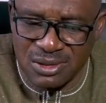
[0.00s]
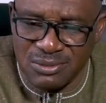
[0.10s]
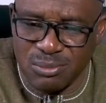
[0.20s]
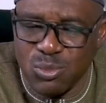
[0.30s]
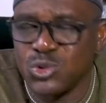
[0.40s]

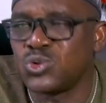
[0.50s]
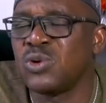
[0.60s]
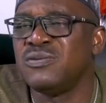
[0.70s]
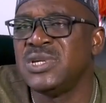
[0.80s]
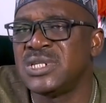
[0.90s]
most
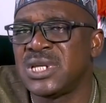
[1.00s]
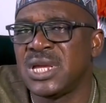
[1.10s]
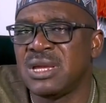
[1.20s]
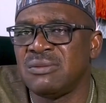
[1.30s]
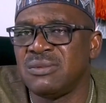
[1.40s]
of this,
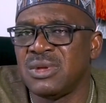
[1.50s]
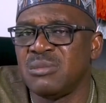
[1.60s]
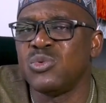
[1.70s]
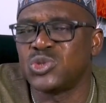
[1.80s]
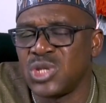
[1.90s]

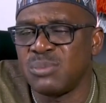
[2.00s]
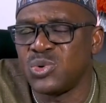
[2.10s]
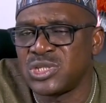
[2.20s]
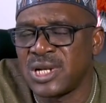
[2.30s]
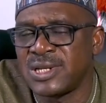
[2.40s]

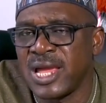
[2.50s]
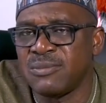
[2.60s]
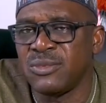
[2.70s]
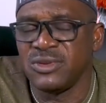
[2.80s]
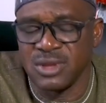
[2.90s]
most of the
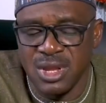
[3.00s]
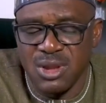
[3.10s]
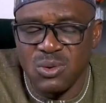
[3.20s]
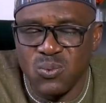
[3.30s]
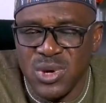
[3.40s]
time,
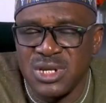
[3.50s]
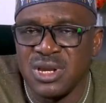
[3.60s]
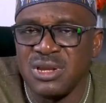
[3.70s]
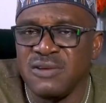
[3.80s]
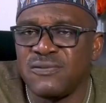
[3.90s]
when
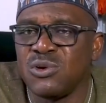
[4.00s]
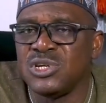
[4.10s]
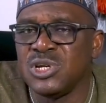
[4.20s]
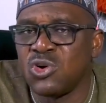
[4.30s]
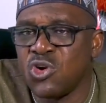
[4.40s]
the
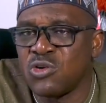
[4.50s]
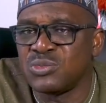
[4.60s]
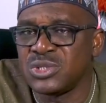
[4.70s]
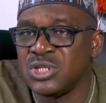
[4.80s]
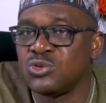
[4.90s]
flooding comes,
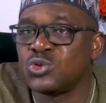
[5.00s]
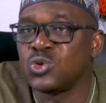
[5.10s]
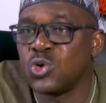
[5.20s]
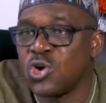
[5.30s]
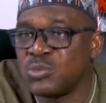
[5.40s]
it also
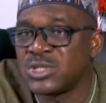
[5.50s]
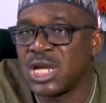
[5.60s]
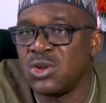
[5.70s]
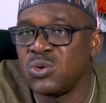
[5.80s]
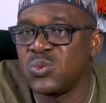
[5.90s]
comes
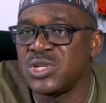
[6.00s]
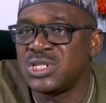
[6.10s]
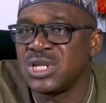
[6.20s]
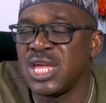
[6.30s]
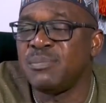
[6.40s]
along with
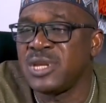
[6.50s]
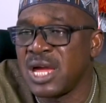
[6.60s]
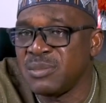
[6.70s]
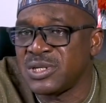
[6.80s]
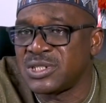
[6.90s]

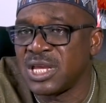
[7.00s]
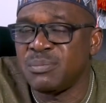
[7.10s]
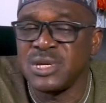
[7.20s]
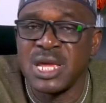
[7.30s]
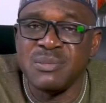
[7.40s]
epidemics.
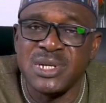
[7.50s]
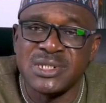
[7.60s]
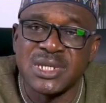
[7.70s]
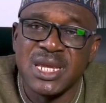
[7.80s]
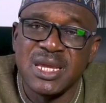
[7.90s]
Epidemics
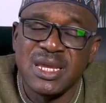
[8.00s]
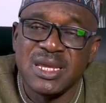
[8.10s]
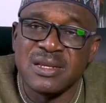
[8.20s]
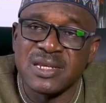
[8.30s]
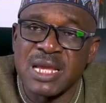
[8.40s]

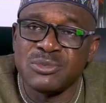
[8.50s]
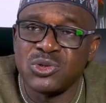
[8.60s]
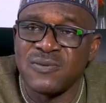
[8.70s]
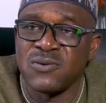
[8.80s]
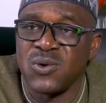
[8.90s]
in terms
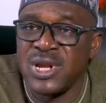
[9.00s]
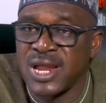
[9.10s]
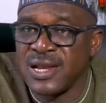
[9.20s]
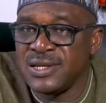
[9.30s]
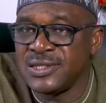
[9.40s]
of
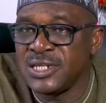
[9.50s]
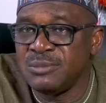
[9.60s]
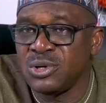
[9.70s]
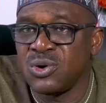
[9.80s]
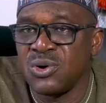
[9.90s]
cholera disease,
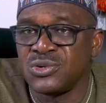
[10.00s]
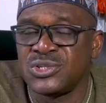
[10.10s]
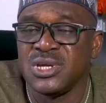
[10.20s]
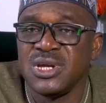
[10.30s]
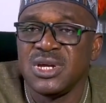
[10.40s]
because
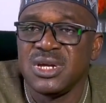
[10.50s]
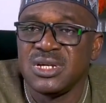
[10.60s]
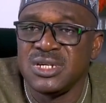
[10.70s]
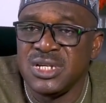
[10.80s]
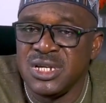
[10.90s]

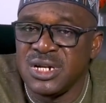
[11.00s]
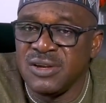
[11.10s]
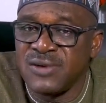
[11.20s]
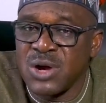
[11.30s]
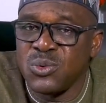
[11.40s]
the
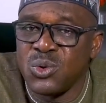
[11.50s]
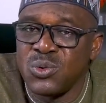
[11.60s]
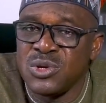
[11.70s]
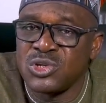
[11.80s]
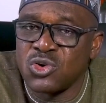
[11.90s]
river will
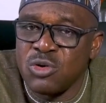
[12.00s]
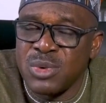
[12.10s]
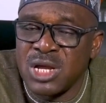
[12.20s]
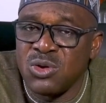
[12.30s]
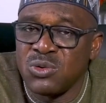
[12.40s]
always come
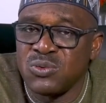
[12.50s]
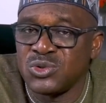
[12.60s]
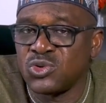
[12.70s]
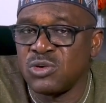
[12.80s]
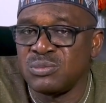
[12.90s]
along with
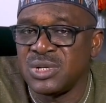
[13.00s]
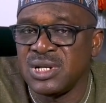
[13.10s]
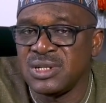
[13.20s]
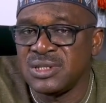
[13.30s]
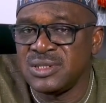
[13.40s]
some
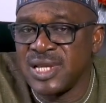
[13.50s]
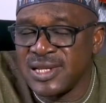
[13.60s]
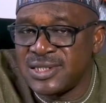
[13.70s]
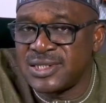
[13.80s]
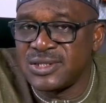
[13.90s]

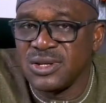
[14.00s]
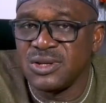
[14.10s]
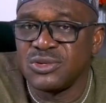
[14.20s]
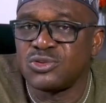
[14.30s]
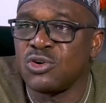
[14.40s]
deaths,
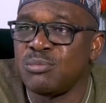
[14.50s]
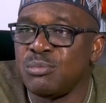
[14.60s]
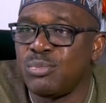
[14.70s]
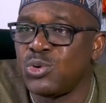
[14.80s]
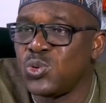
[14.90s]

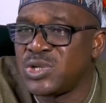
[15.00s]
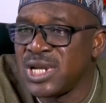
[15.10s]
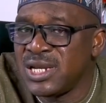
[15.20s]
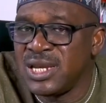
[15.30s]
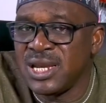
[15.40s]
some polluted